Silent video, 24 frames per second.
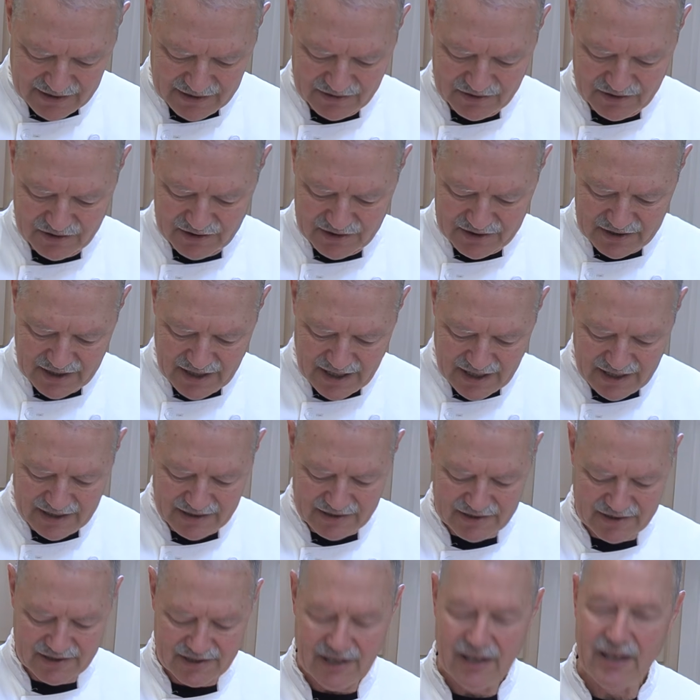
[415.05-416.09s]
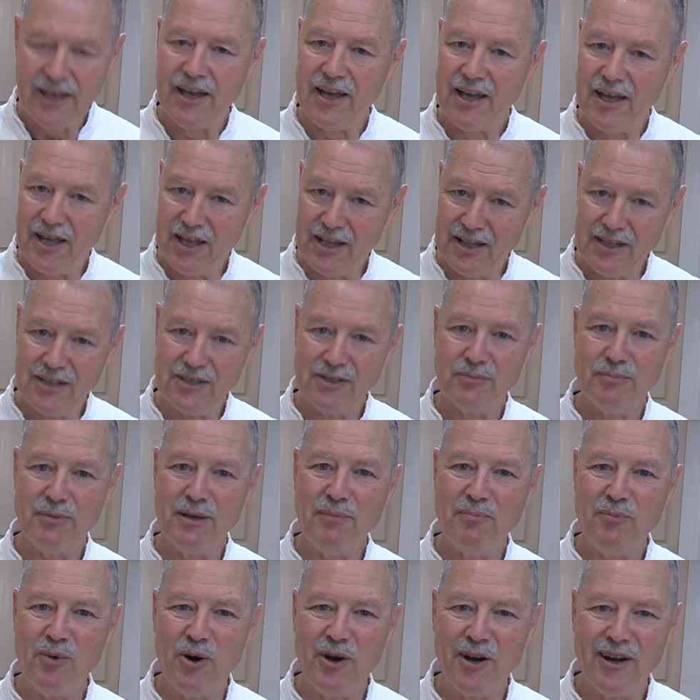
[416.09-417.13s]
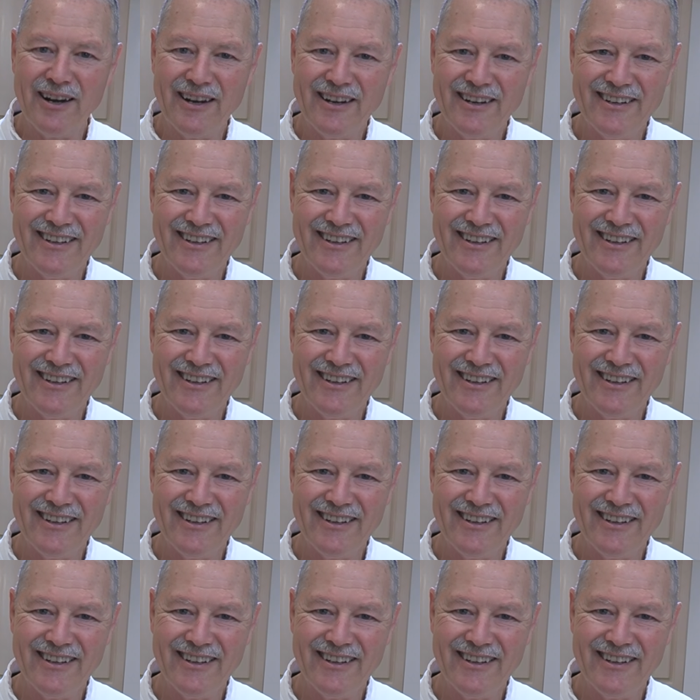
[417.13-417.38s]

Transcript: just toss a little bit more.